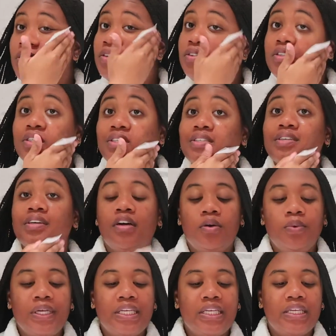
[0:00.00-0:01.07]
you just
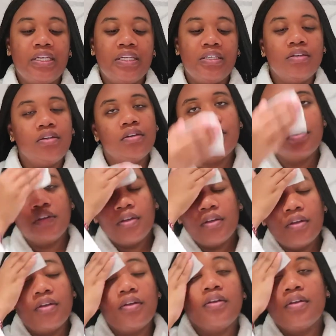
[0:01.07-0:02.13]
go in
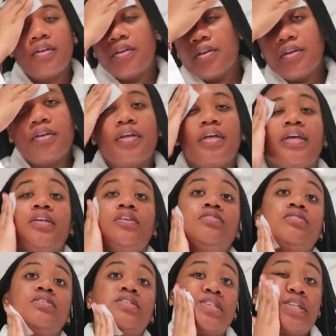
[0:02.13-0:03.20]
and
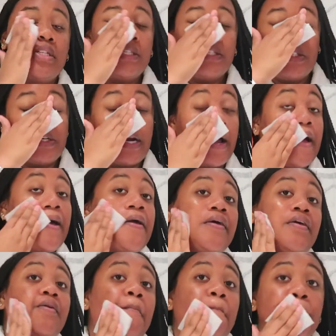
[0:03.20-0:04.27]
use it till it's dry
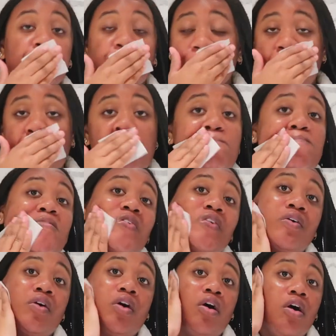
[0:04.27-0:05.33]

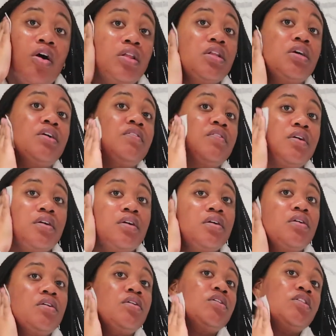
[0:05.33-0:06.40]
on all of
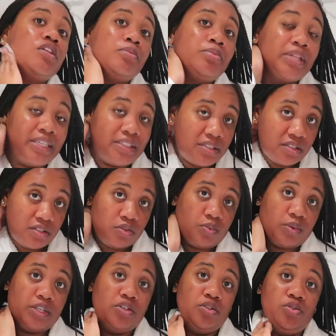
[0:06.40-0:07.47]
the places
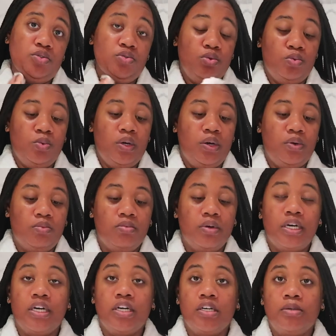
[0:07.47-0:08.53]
where you
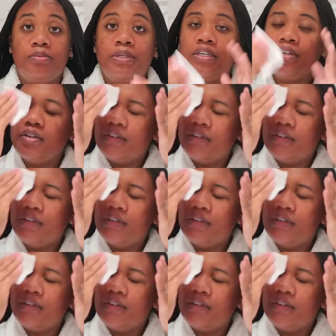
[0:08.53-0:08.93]
rubbed